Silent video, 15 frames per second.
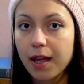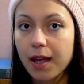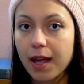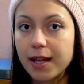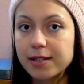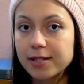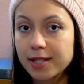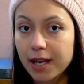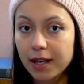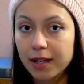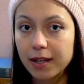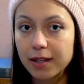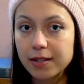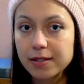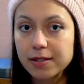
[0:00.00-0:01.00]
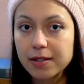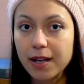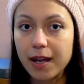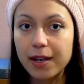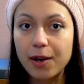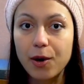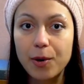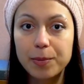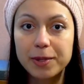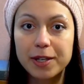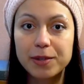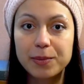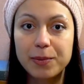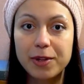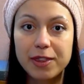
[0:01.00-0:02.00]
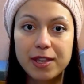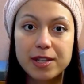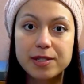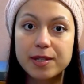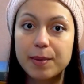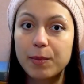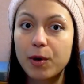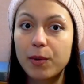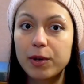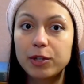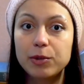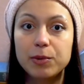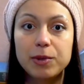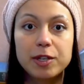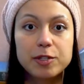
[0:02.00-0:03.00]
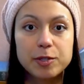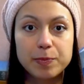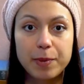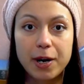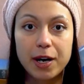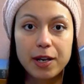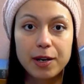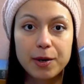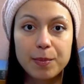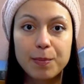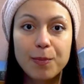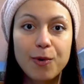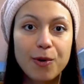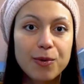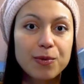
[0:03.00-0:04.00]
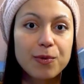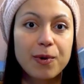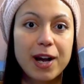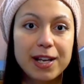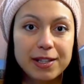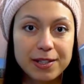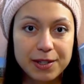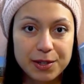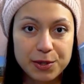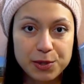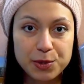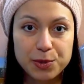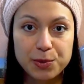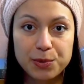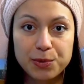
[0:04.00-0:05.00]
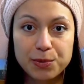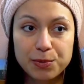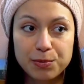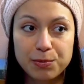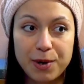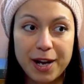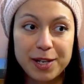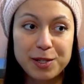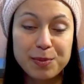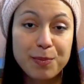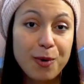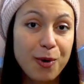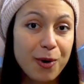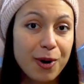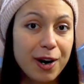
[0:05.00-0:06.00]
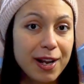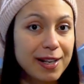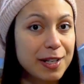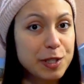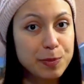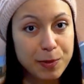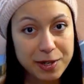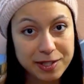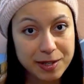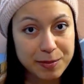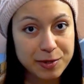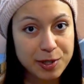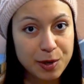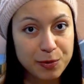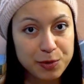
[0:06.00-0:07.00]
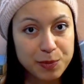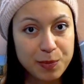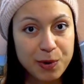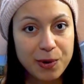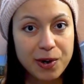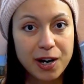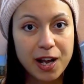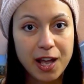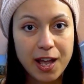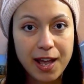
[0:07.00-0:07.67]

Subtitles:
And second, I hope that with this, I'm going to inspire more writers to write more and express themselves more